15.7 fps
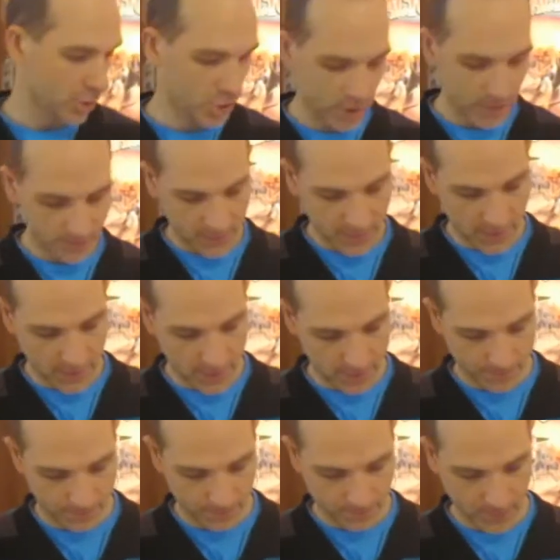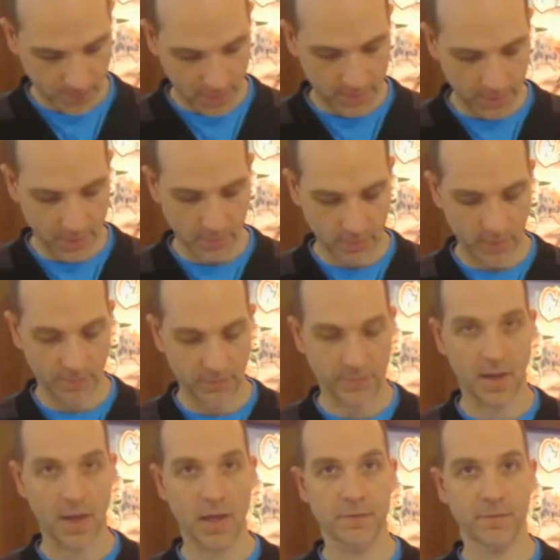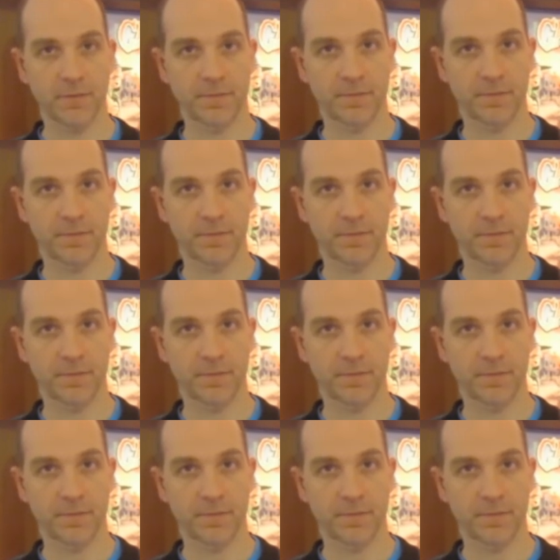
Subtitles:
shift key and then on the 5.